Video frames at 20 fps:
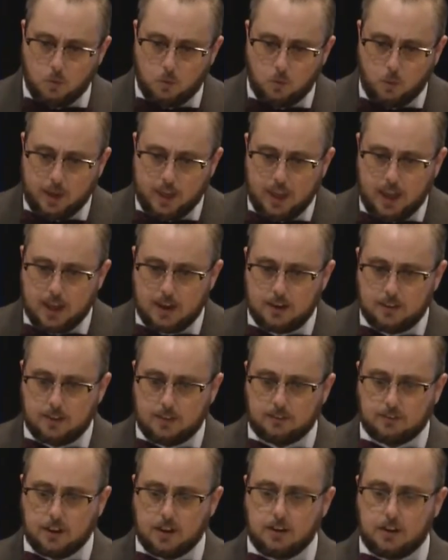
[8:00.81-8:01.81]
we had
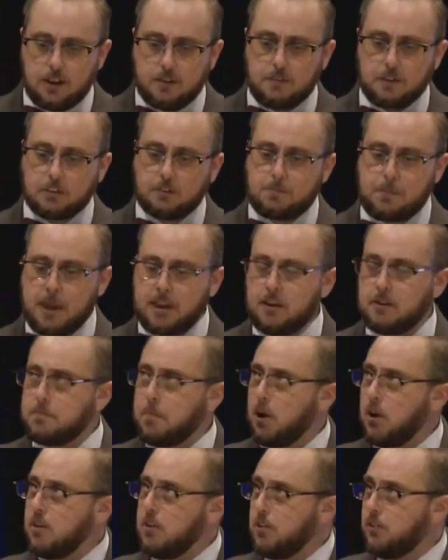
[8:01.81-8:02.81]
this idea of expanded
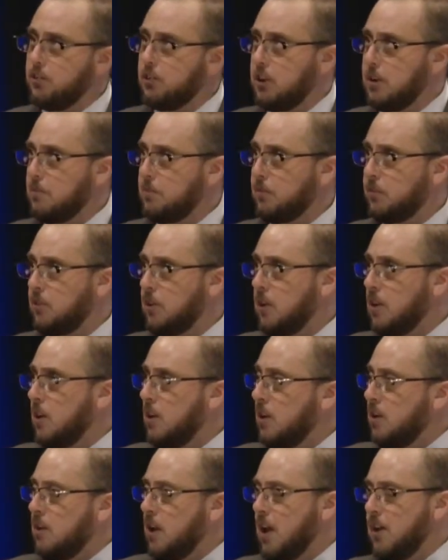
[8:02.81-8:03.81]
partnerships,
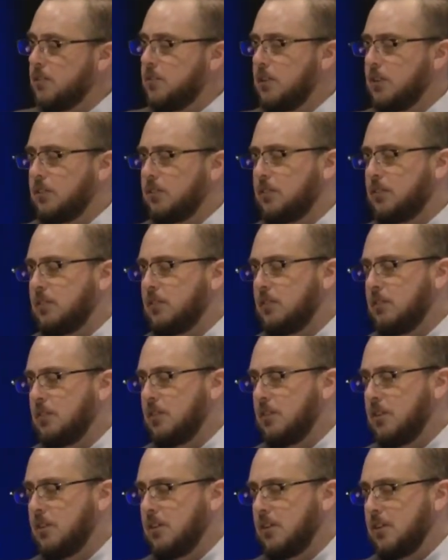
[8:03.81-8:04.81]
not just
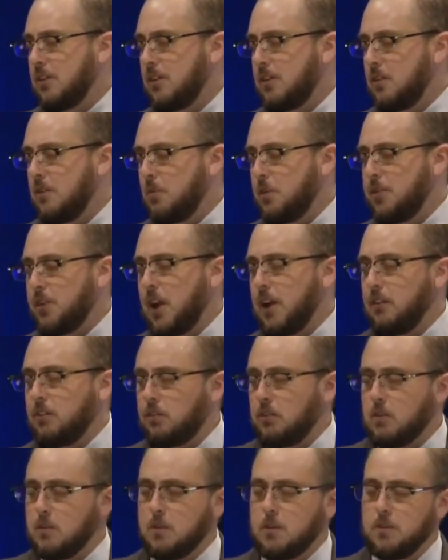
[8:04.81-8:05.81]
with high
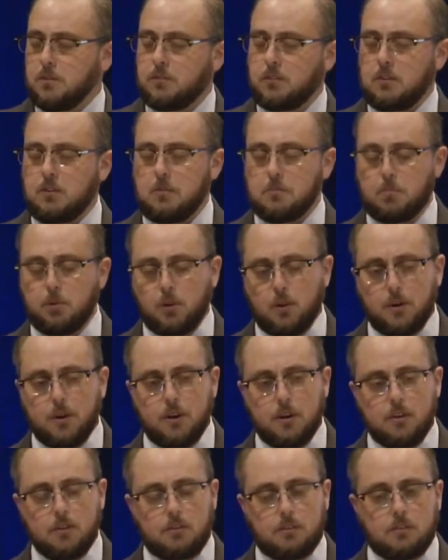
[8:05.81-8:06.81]
schools and
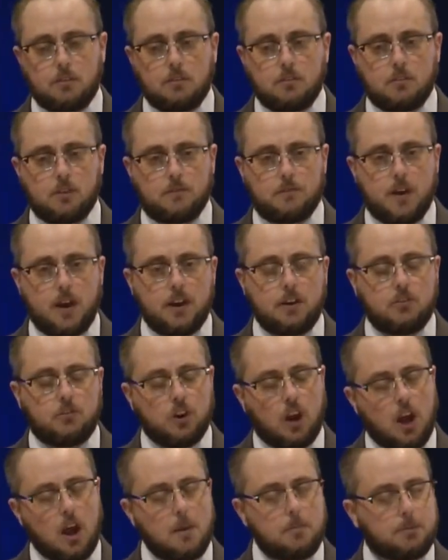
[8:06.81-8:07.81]
employers to find
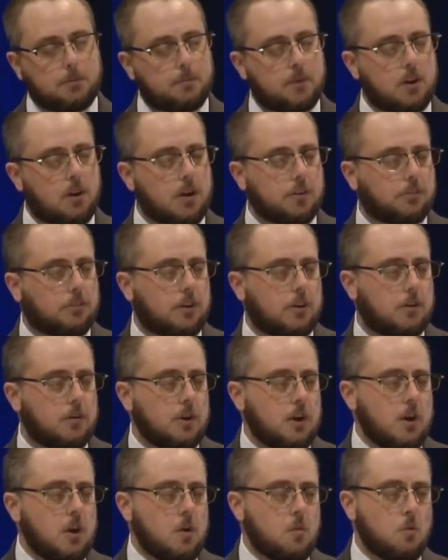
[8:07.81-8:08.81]
jobs, but also
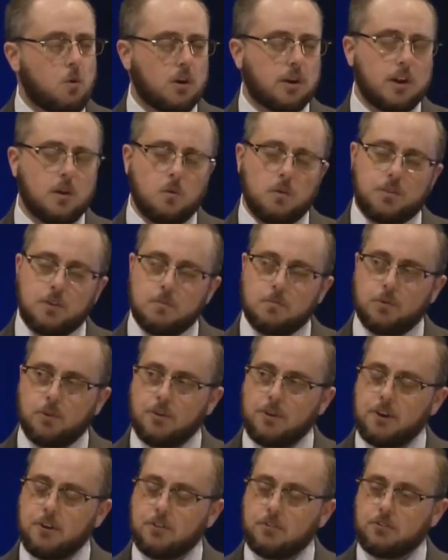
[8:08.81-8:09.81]
working with
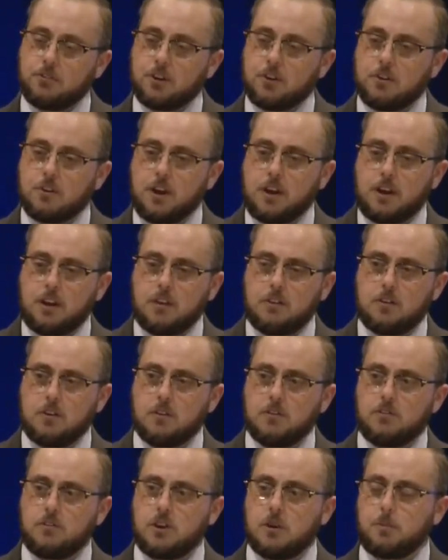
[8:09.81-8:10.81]
employers to create
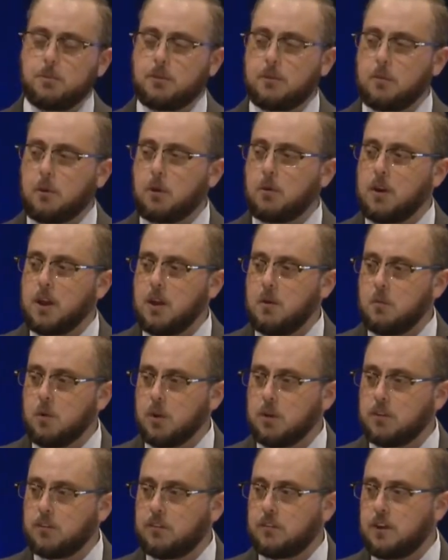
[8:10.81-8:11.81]
internships, to create
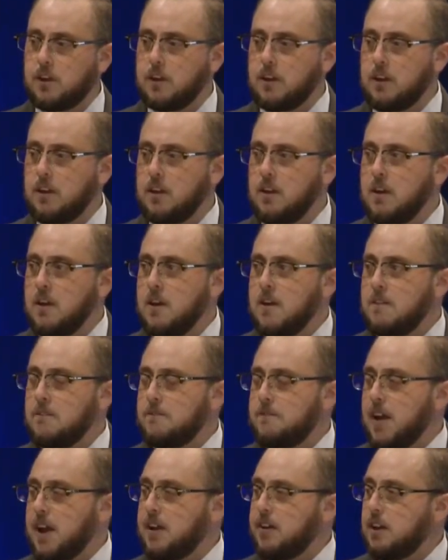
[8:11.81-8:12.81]
work study,
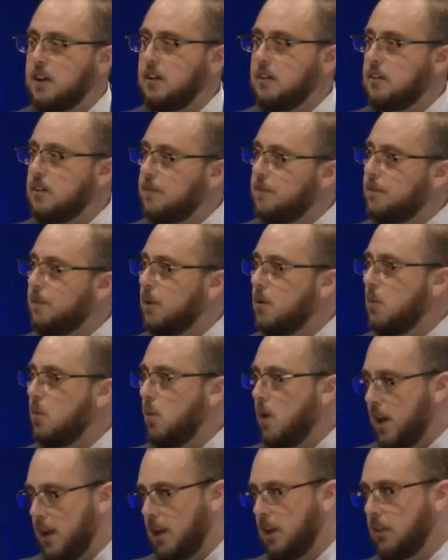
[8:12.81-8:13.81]
finding different
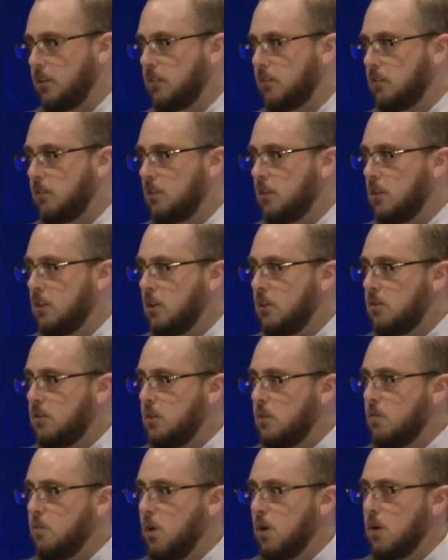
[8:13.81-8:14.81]
ways
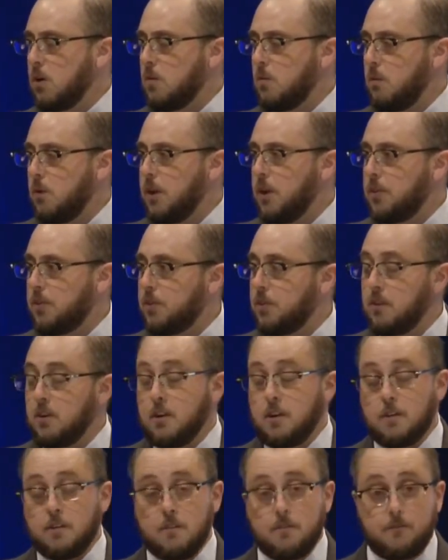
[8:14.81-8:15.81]
to work with
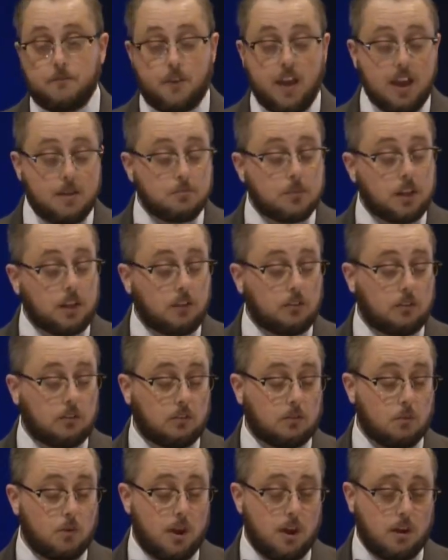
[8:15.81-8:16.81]
families
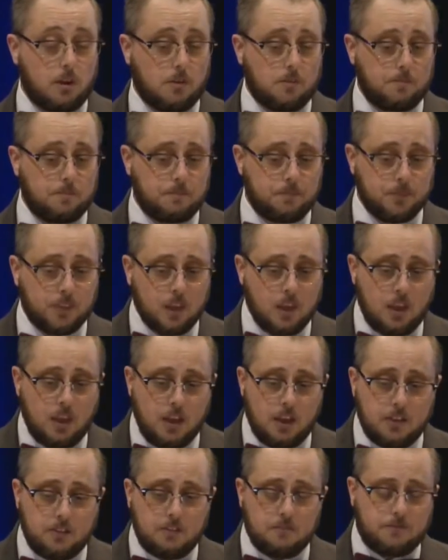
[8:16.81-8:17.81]
as well.
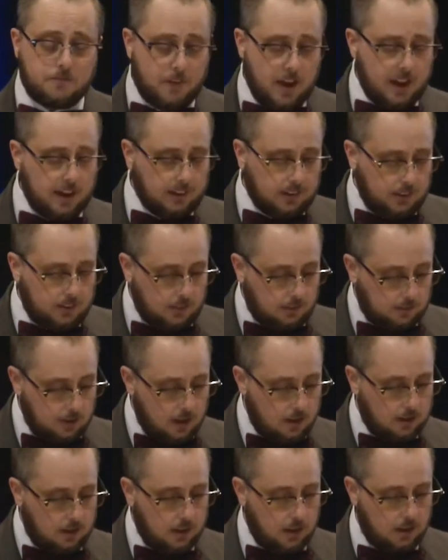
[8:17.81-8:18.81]
And then finally, this
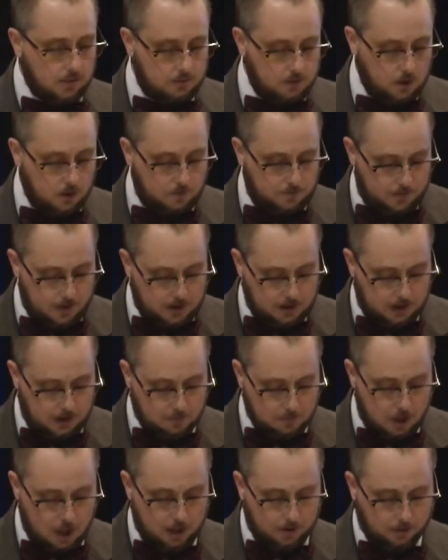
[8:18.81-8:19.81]
idea of new
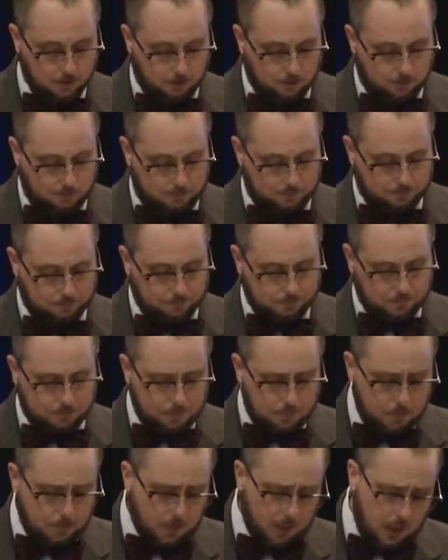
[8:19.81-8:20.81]
funding models
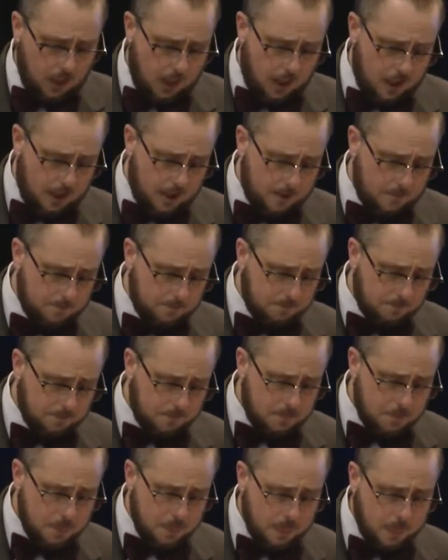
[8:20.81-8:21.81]

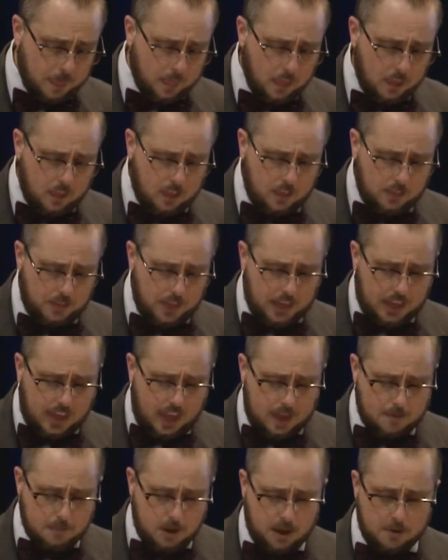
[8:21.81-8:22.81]
that
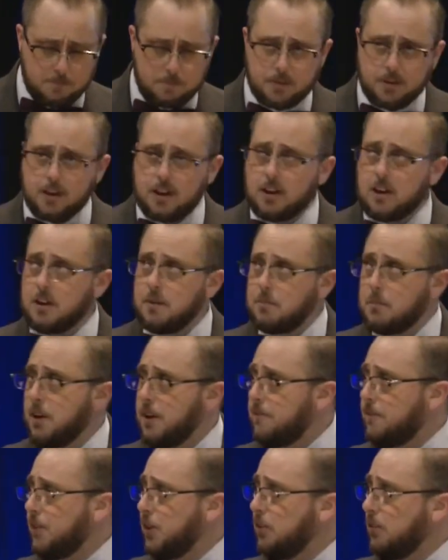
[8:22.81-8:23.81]
came up
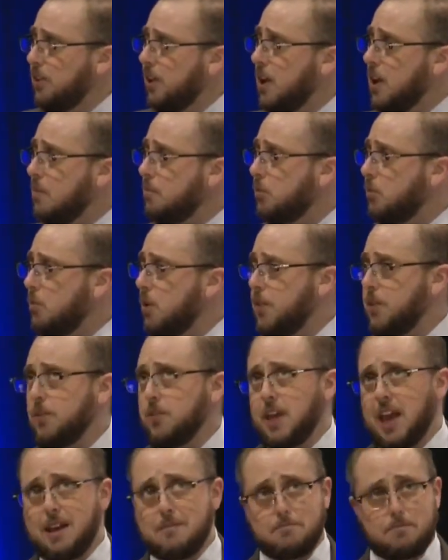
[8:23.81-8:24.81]
a few times, whether
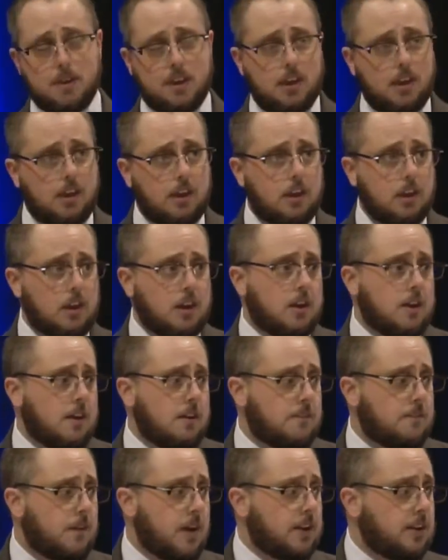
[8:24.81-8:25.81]
that be
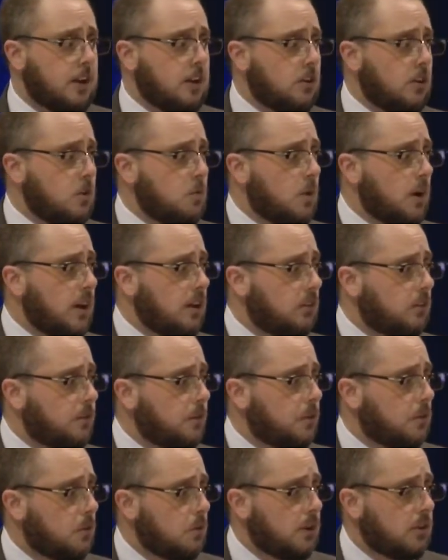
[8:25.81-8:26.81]
finding new ways
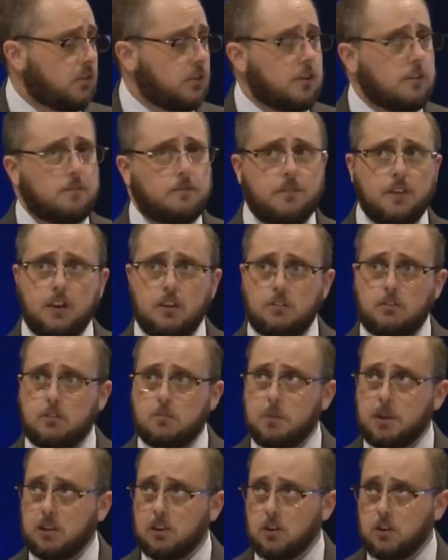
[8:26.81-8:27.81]
for tuition and fees
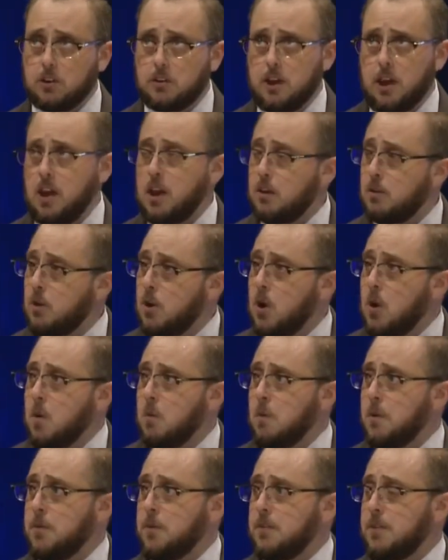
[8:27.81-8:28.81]
to be looked at,
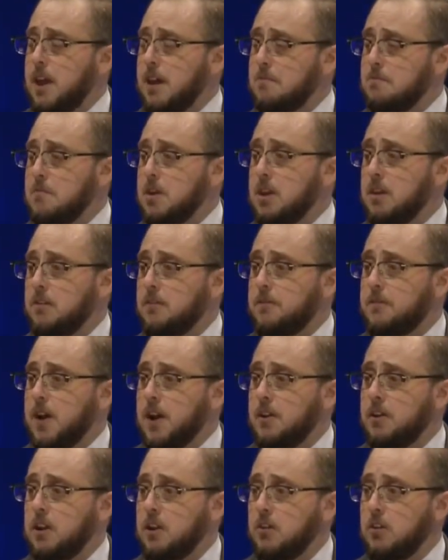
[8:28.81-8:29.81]
whether that meant
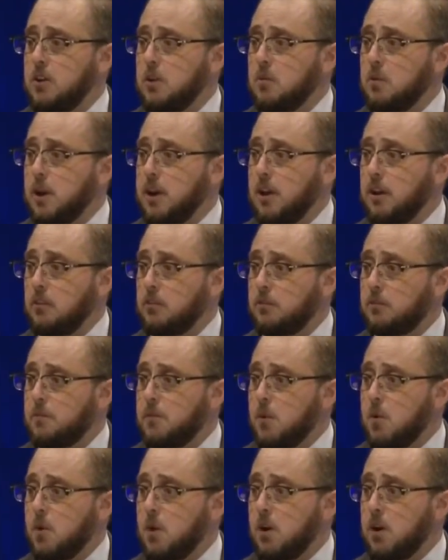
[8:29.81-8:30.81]
finding new ways
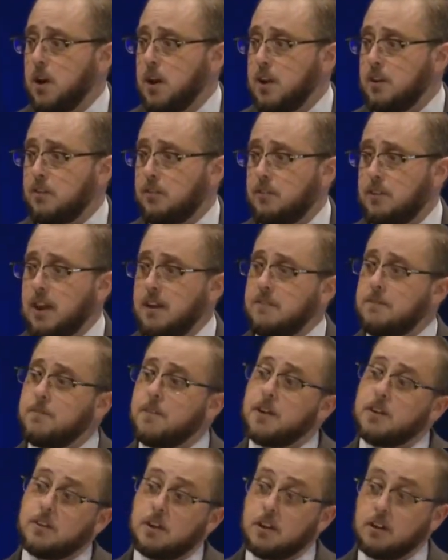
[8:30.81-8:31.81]
for state
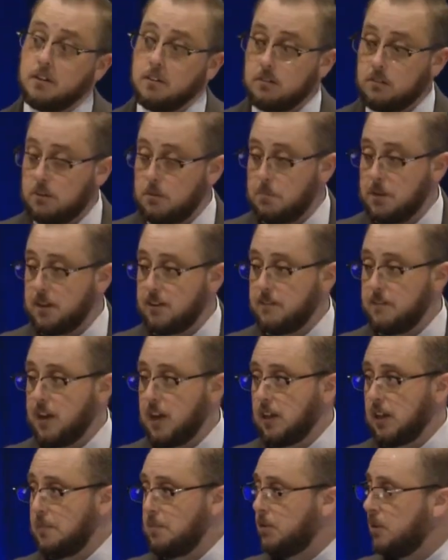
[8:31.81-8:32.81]
funding to be
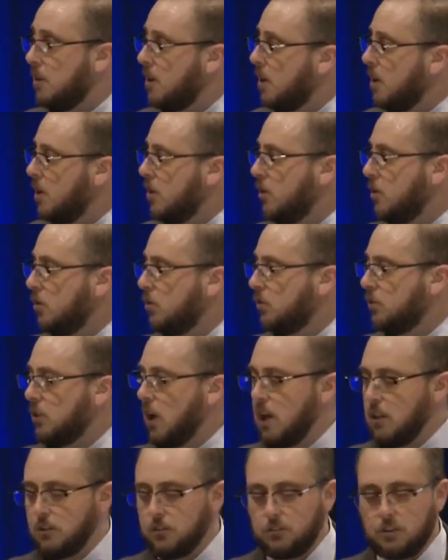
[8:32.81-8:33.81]
developed, new
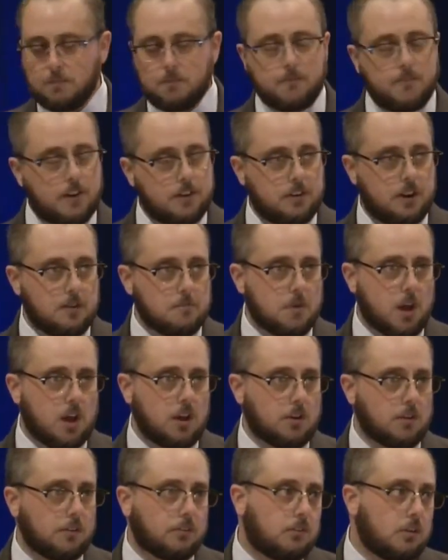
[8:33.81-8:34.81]
scholarship funding
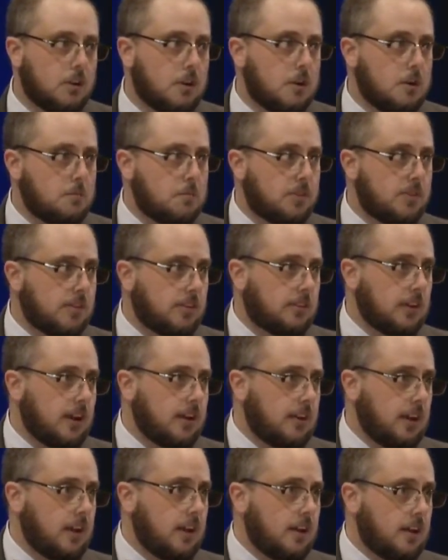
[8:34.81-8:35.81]
models, but this
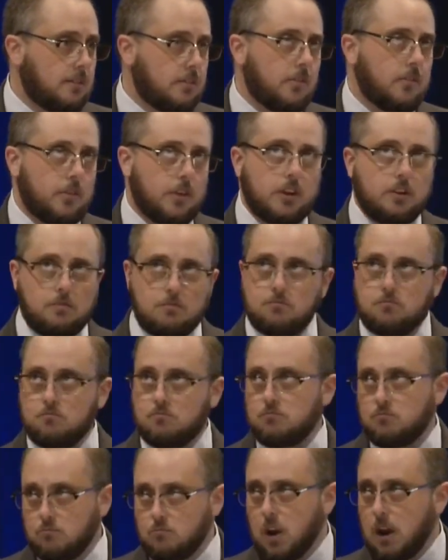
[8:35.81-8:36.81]
idea that,
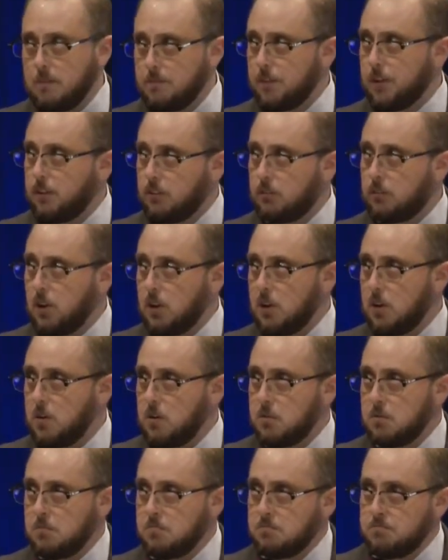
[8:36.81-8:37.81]
rightfully
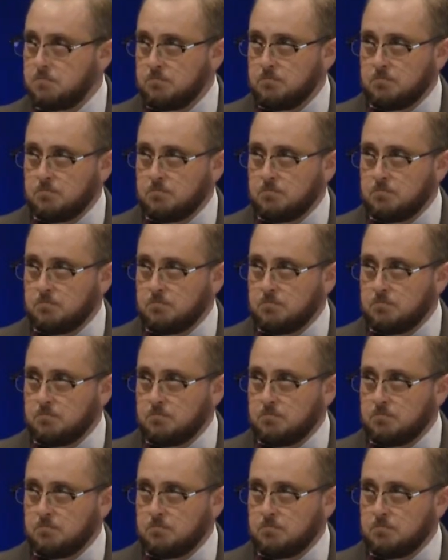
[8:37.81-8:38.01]
so,